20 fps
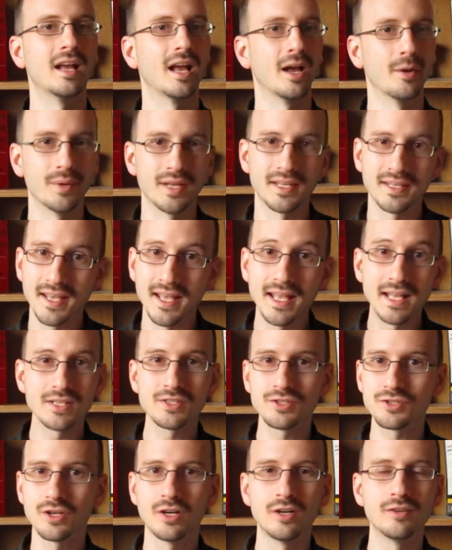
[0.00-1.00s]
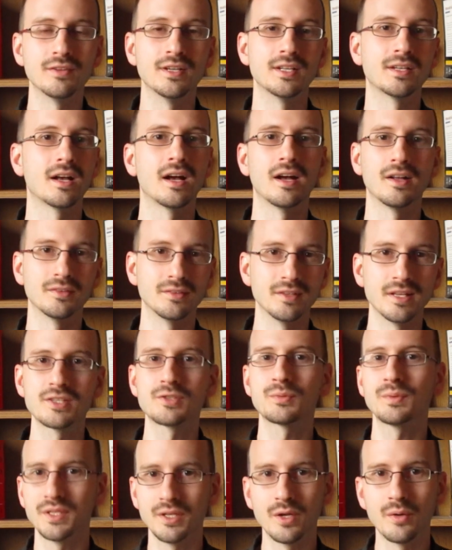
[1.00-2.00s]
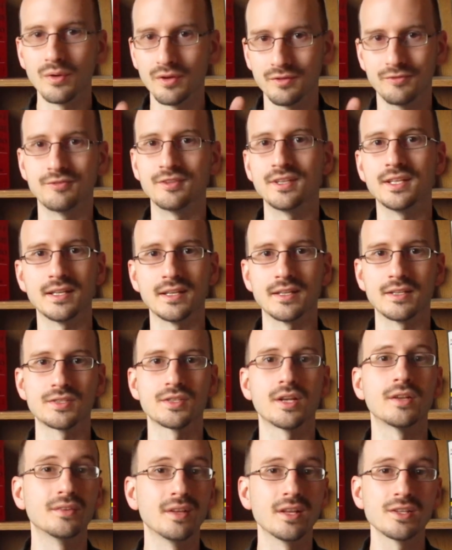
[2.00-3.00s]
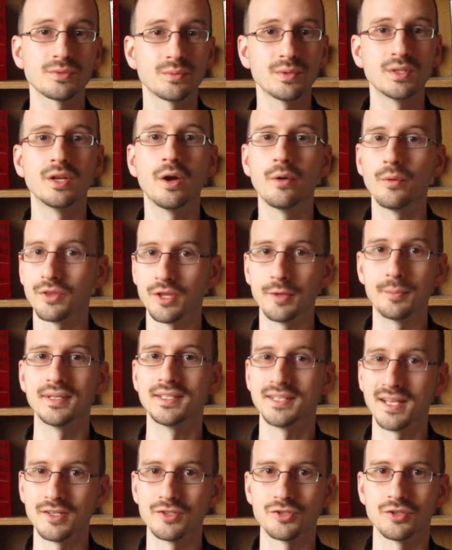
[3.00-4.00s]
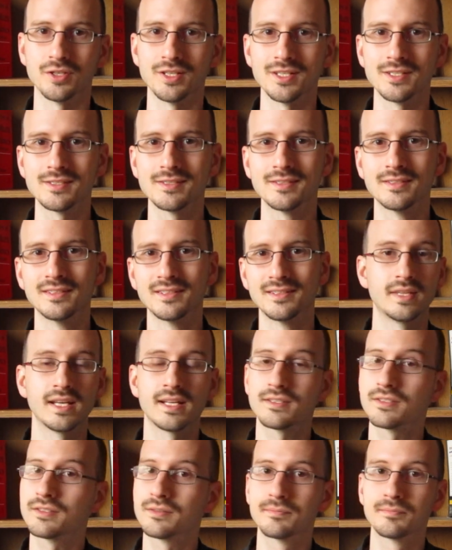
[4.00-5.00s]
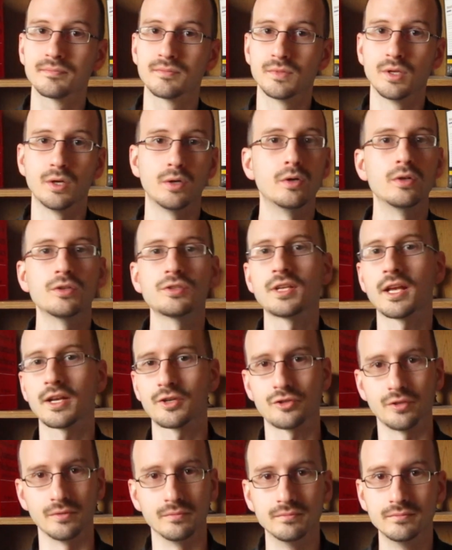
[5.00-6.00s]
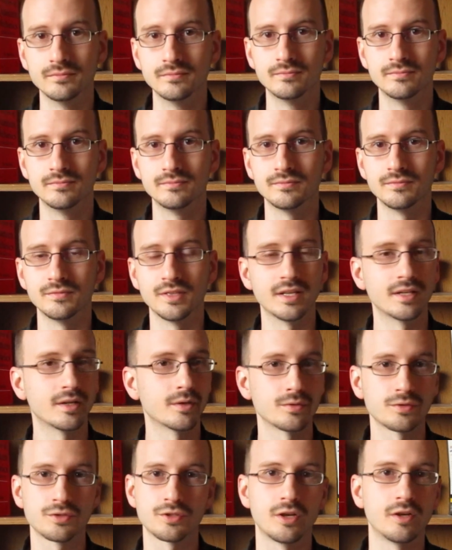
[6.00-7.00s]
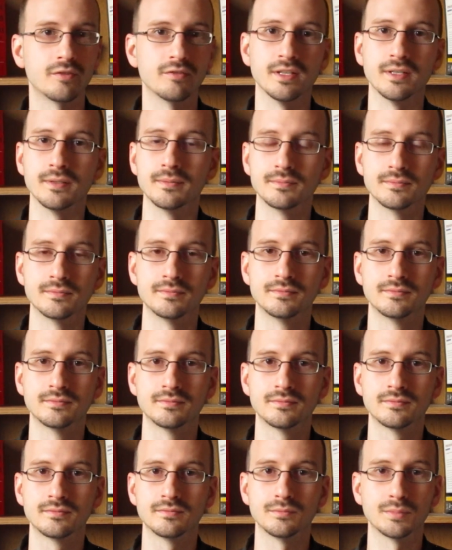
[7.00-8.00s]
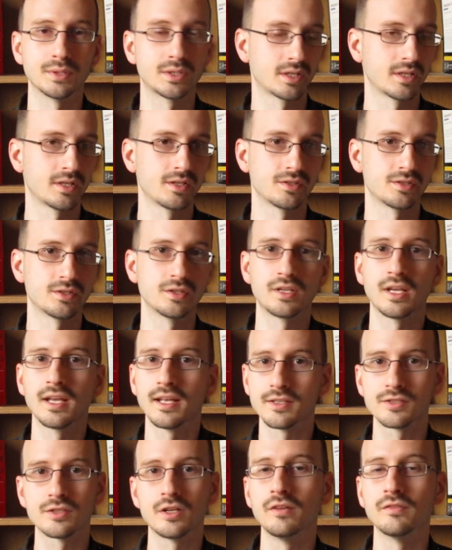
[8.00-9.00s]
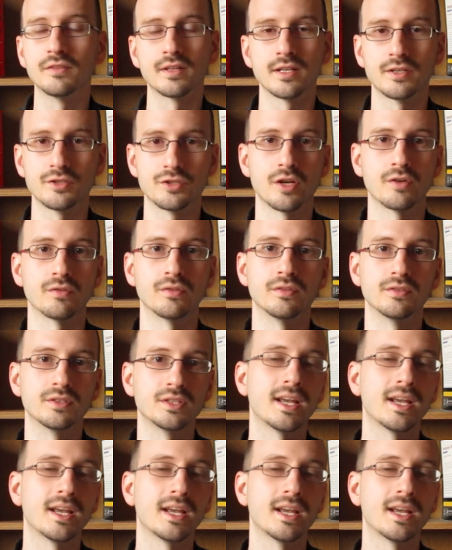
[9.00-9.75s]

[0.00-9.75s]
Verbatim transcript: And we can't solve it unless we know what v is, unless we know what the potential is. That's the whole section. They don't solve it because you can't solve it in general.